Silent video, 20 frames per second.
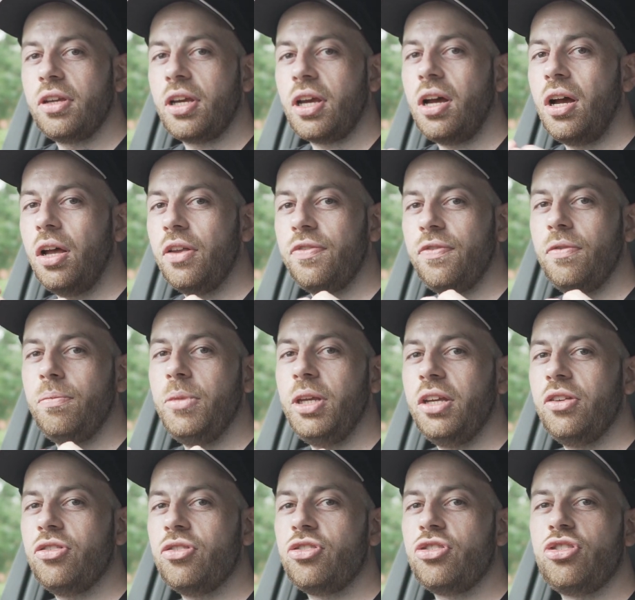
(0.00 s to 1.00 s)
cars for
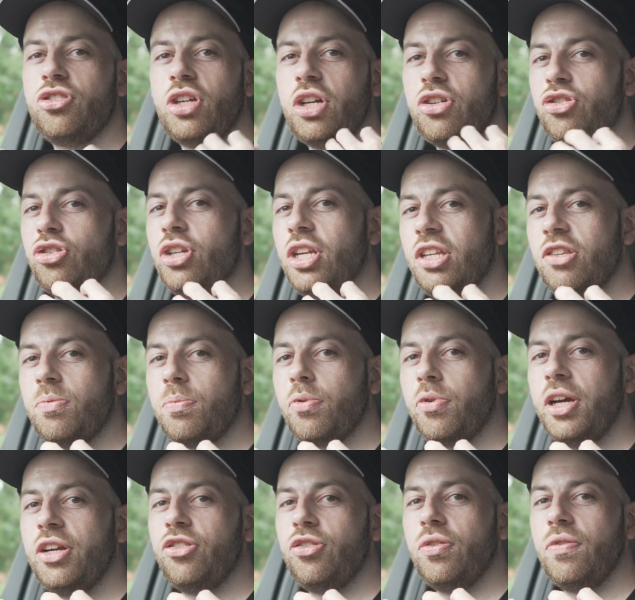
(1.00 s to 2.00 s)
me are just such an
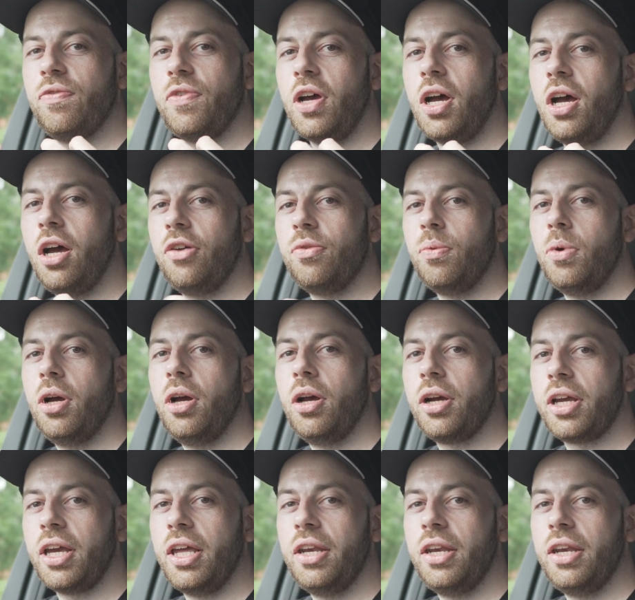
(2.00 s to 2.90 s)
inspiration for hard work.